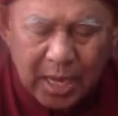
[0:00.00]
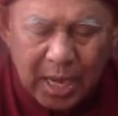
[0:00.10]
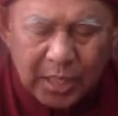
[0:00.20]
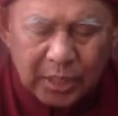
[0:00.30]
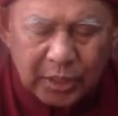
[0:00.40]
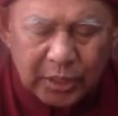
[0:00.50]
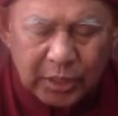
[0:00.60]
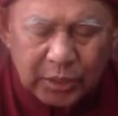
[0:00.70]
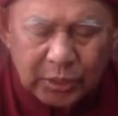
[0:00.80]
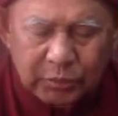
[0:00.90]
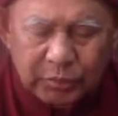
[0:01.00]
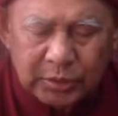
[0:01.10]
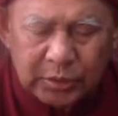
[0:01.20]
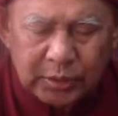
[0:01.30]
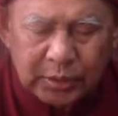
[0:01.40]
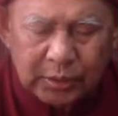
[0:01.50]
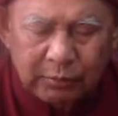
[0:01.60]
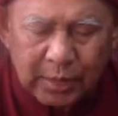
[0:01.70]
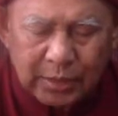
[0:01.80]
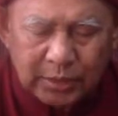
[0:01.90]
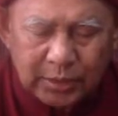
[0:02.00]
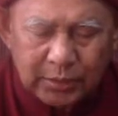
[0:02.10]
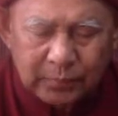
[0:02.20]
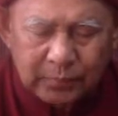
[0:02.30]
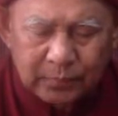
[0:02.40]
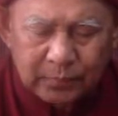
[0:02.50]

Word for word: anything you see the arising,